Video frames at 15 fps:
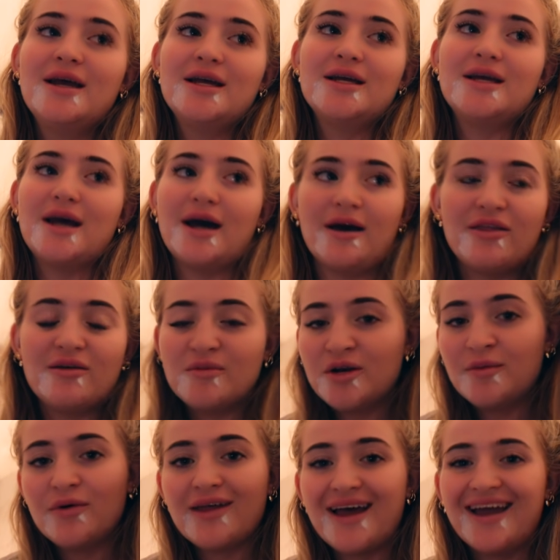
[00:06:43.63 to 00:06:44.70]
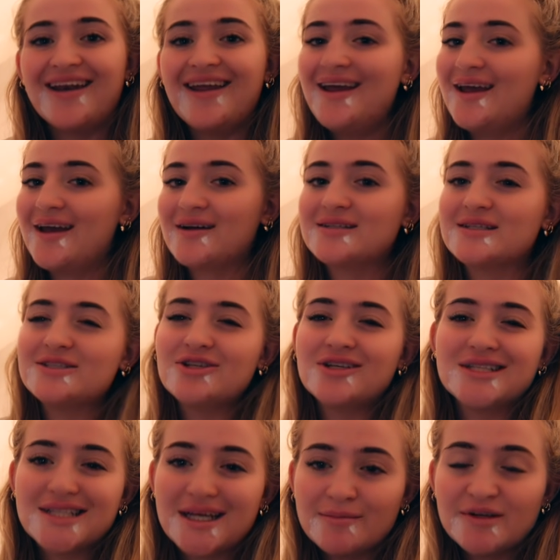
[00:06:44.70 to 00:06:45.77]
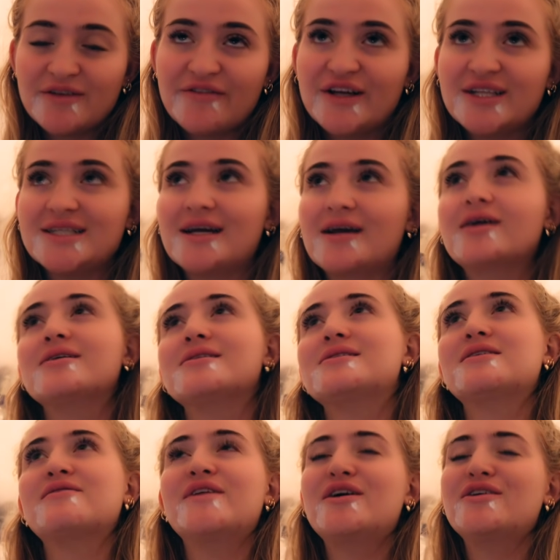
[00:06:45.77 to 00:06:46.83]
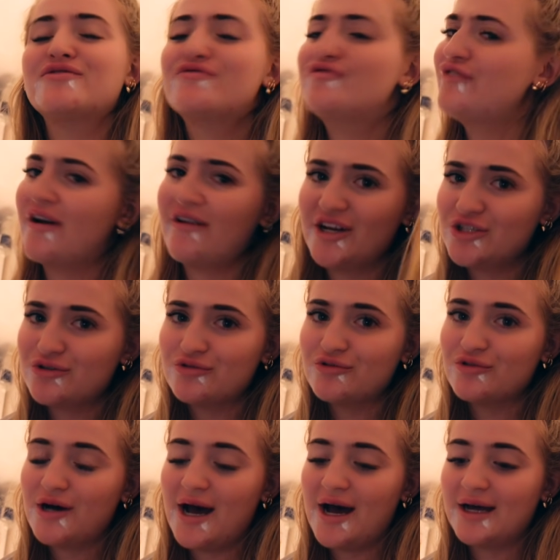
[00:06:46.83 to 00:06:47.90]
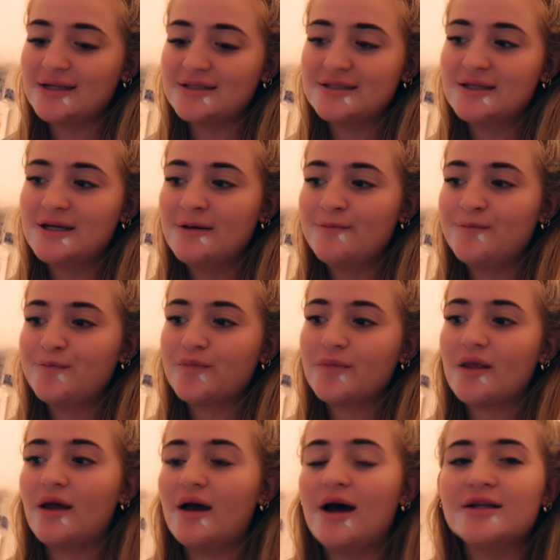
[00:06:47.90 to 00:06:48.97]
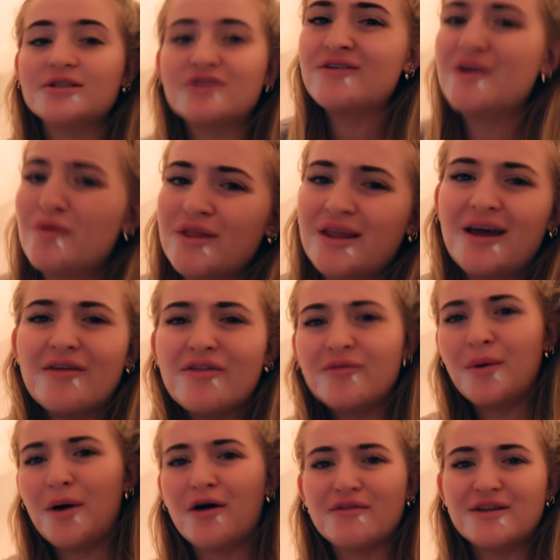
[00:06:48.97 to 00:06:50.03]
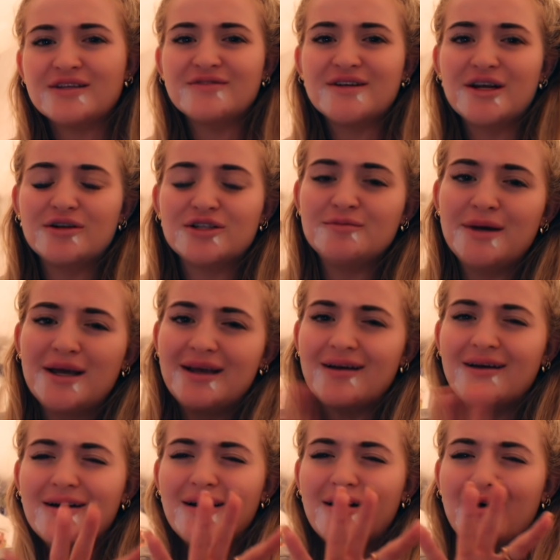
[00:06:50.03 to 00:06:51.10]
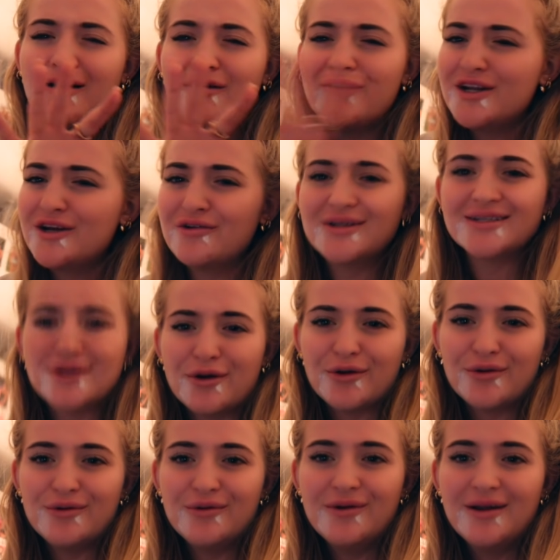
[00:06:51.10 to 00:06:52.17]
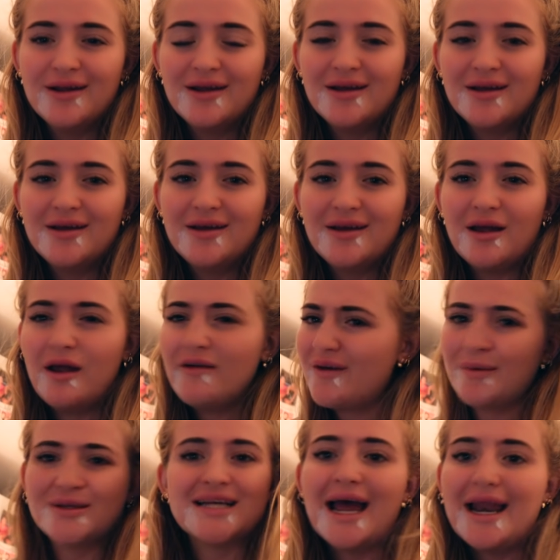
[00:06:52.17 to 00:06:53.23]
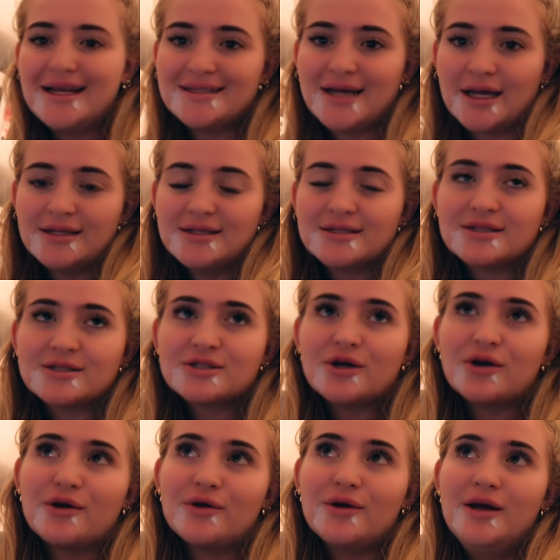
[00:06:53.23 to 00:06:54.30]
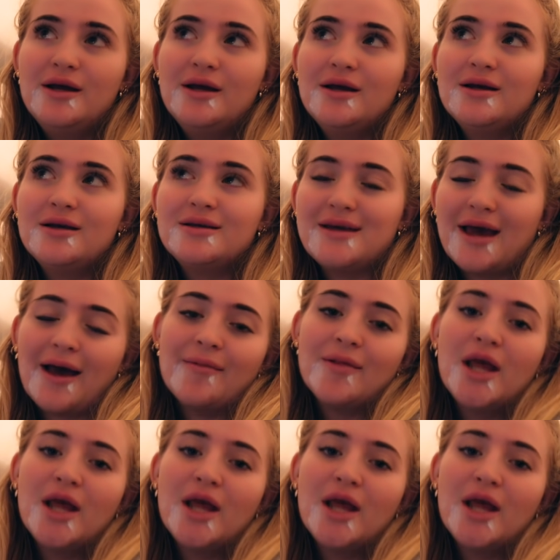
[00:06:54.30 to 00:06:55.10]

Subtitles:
yeah, I think I'm gonna put that in here because it just seems fitting because this video is very short and I don't really want the other part of this video to be a video on its own, if that makes any sense. So yeah,